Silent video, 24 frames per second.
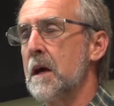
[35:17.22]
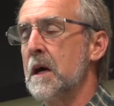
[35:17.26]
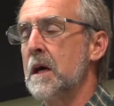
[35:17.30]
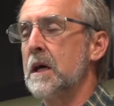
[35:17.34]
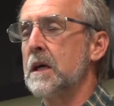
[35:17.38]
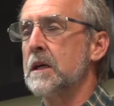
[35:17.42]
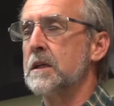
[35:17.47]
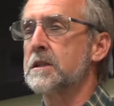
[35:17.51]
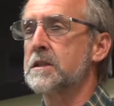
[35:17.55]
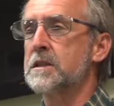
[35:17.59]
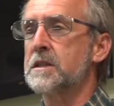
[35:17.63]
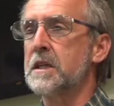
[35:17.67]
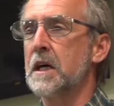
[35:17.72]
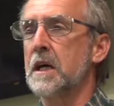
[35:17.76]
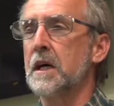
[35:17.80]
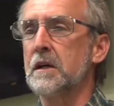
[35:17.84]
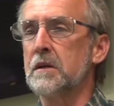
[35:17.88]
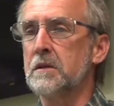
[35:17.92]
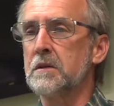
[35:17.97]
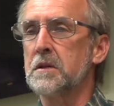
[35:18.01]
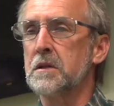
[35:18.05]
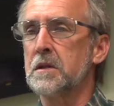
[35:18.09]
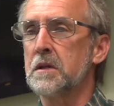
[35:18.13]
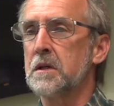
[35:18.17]
He
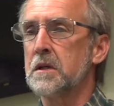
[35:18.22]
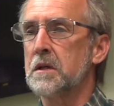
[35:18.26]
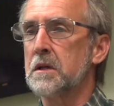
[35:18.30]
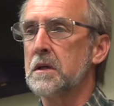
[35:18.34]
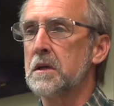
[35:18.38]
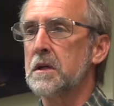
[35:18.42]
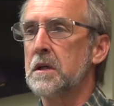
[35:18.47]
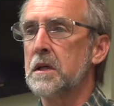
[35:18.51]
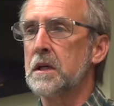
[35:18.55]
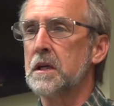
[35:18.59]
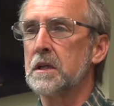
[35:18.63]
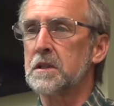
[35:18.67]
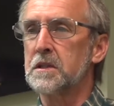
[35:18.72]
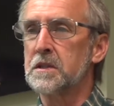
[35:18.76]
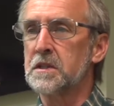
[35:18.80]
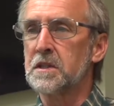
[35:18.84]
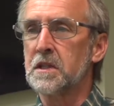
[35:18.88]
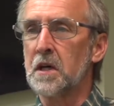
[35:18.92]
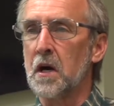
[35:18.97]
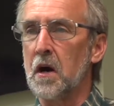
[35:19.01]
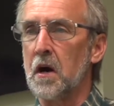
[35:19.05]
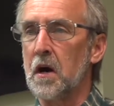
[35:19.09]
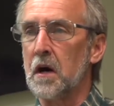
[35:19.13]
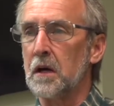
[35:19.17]
sent his
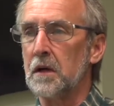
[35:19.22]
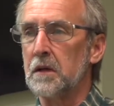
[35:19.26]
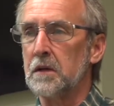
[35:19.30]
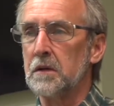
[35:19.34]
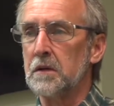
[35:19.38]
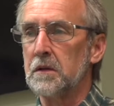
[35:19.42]
son.